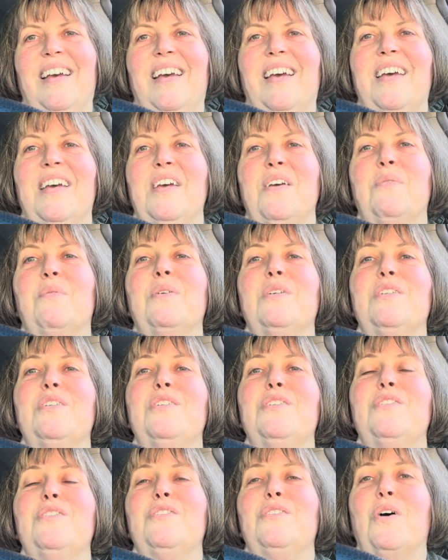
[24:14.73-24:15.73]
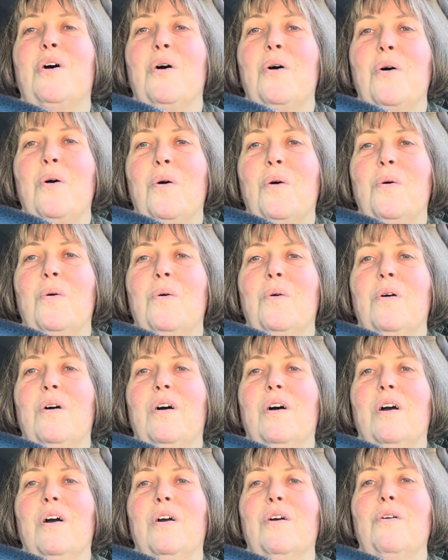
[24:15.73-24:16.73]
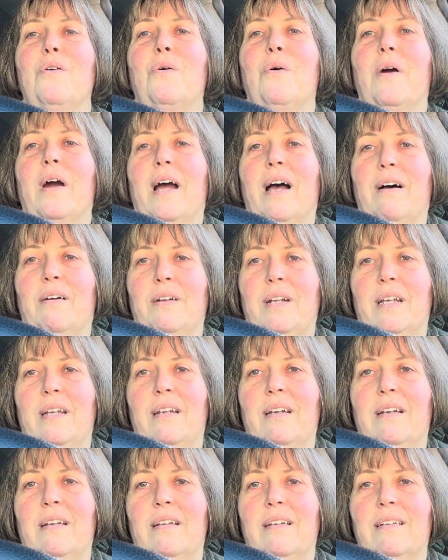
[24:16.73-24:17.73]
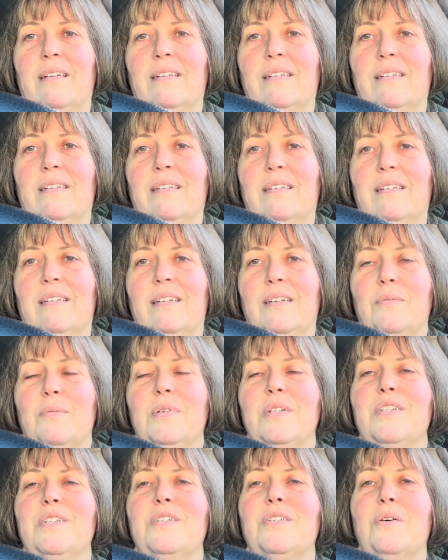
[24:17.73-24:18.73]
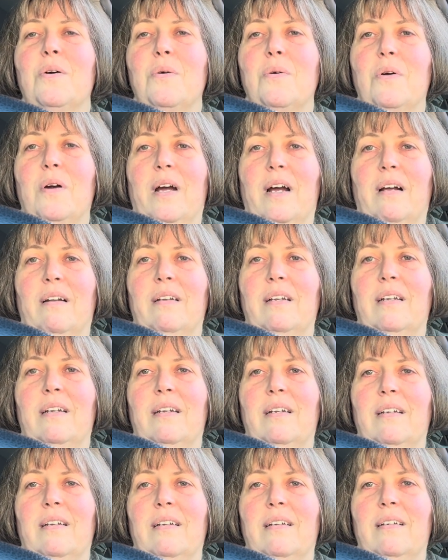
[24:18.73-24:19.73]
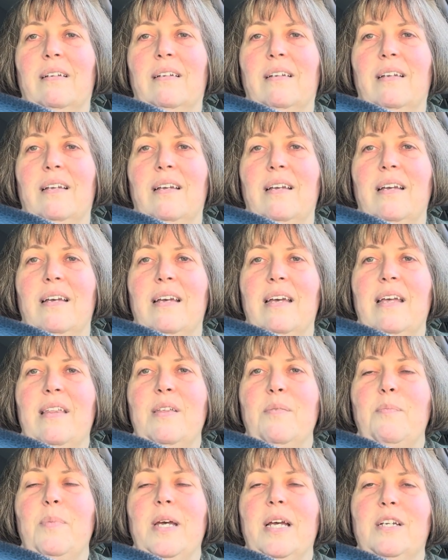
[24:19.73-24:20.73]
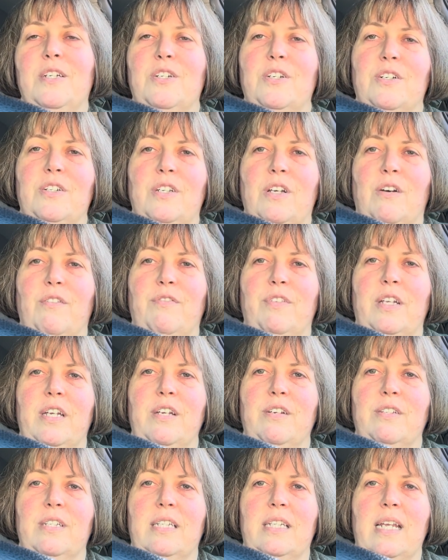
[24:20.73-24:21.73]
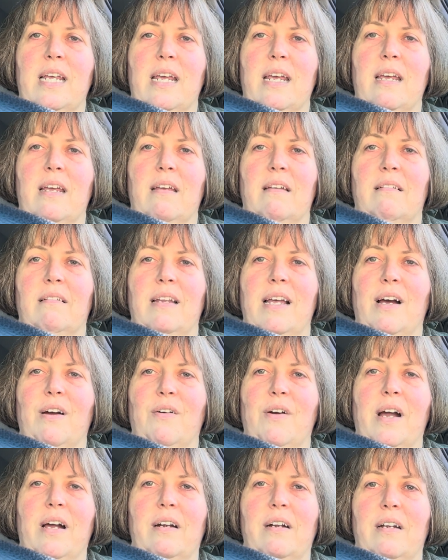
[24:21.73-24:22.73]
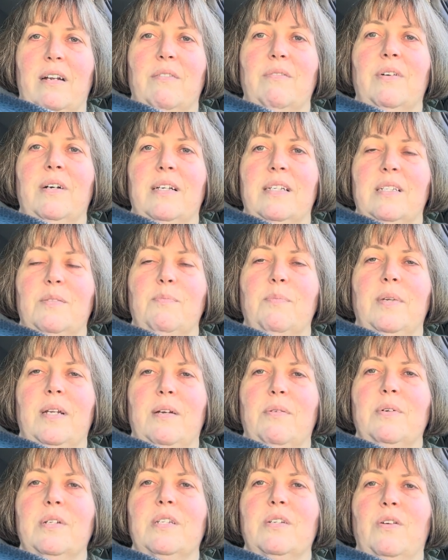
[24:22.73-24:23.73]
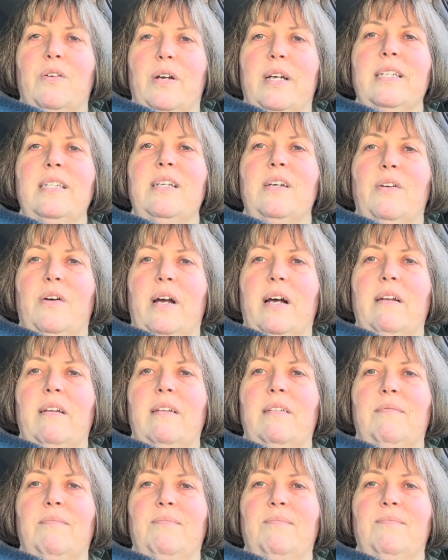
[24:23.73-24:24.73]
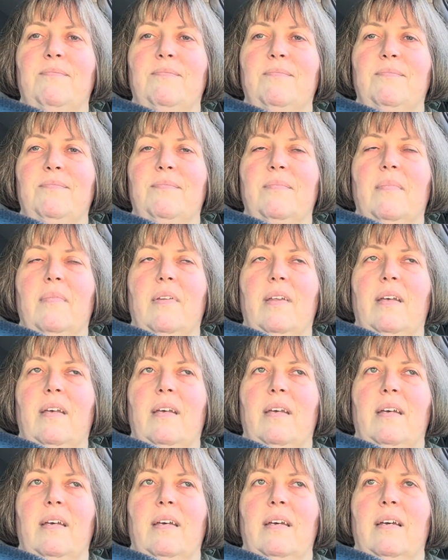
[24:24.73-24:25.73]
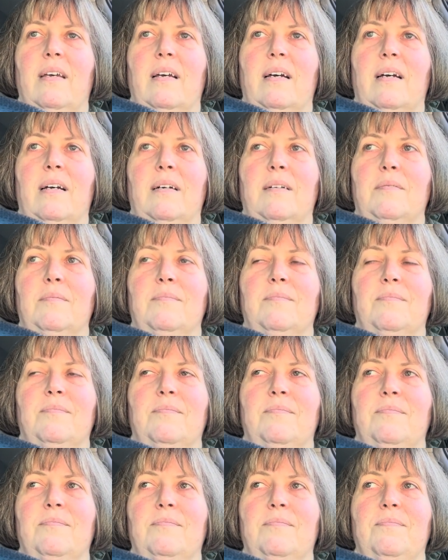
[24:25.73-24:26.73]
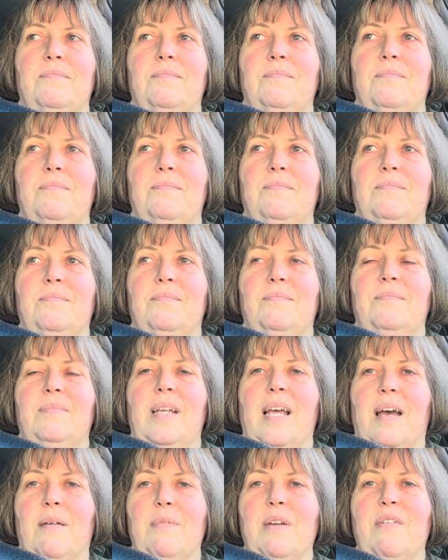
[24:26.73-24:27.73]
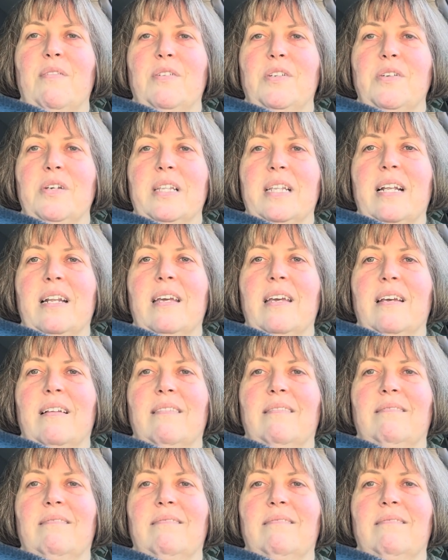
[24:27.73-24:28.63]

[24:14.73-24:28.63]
It was so crowded. It was so crowded. In the pictures, hopefully you'll see how crowded it was, but it was crazy crowded. Yeah, I'm never doing that again.